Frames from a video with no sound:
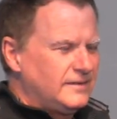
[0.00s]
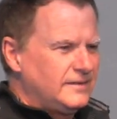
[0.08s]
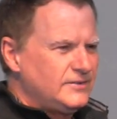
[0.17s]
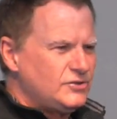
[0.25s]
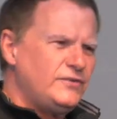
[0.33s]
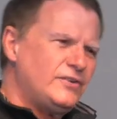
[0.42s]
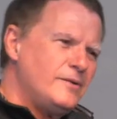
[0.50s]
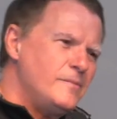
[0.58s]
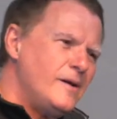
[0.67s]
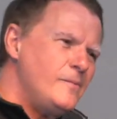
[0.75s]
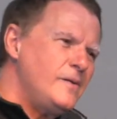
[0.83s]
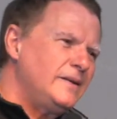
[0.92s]
So if you're a
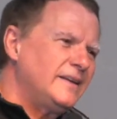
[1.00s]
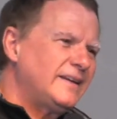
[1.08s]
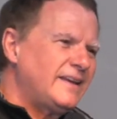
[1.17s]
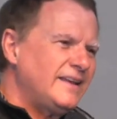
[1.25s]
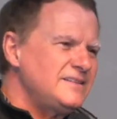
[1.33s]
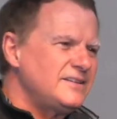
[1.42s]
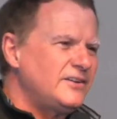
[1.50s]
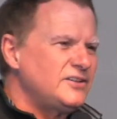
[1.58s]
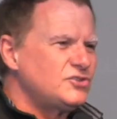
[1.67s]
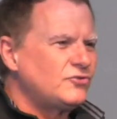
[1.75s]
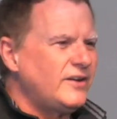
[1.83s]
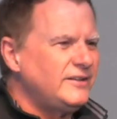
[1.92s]
mum and the kids are
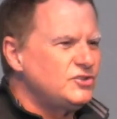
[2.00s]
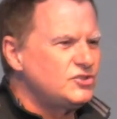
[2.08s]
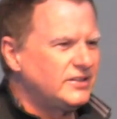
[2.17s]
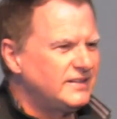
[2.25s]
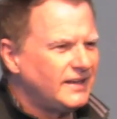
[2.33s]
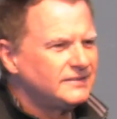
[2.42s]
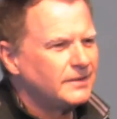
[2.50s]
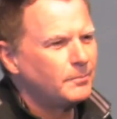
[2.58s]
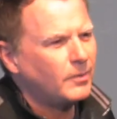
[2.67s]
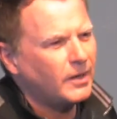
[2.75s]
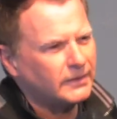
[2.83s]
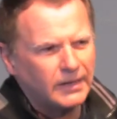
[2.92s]
estranged, get the
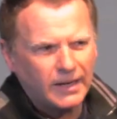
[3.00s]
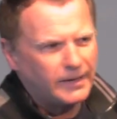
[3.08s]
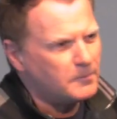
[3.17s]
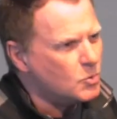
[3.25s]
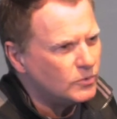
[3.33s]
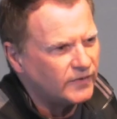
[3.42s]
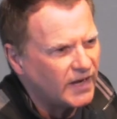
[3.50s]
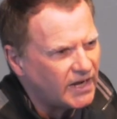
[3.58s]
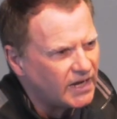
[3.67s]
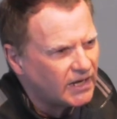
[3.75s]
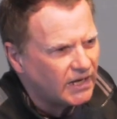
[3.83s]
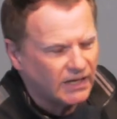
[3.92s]
bloodline moving.